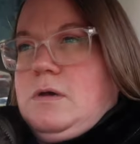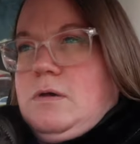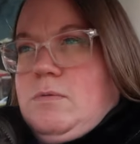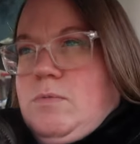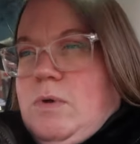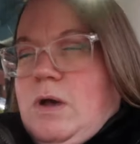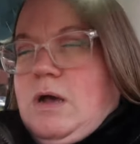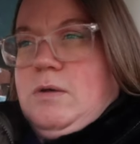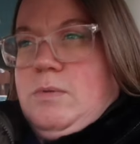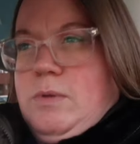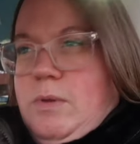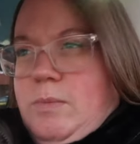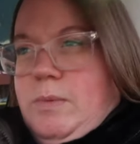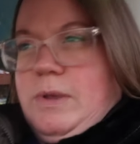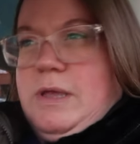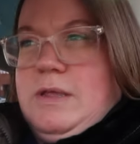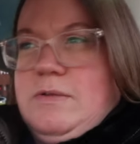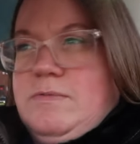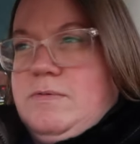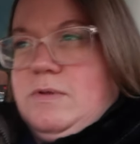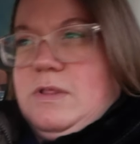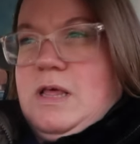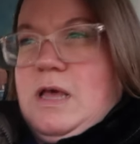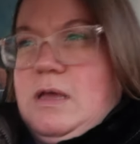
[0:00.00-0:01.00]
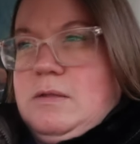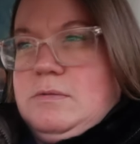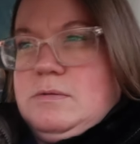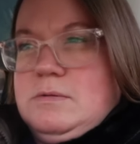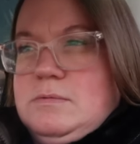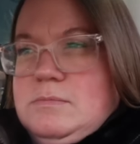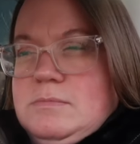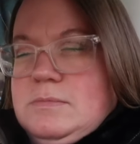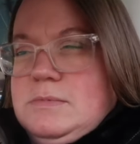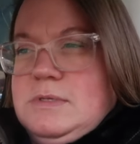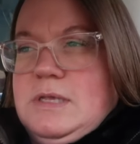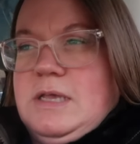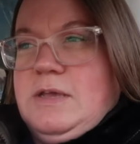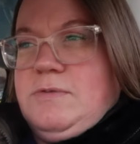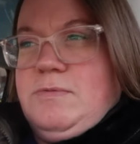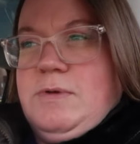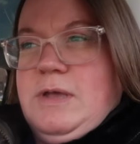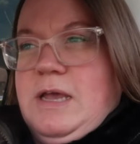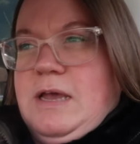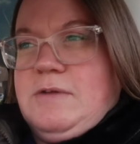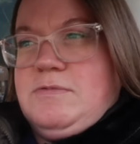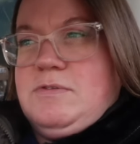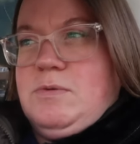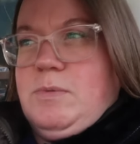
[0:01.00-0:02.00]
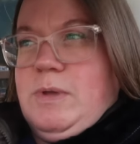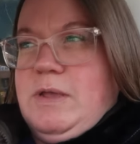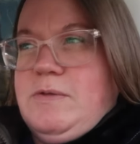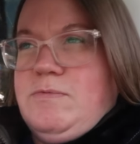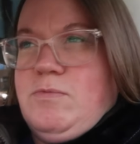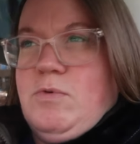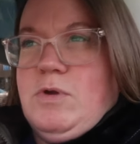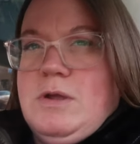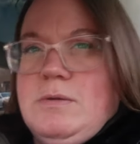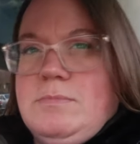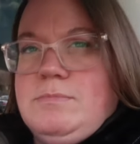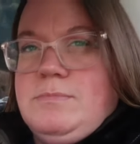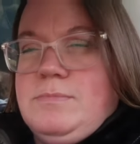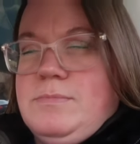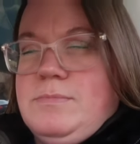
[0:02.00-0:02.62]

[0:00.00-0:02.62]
while we wait for that, if we have to wait for it.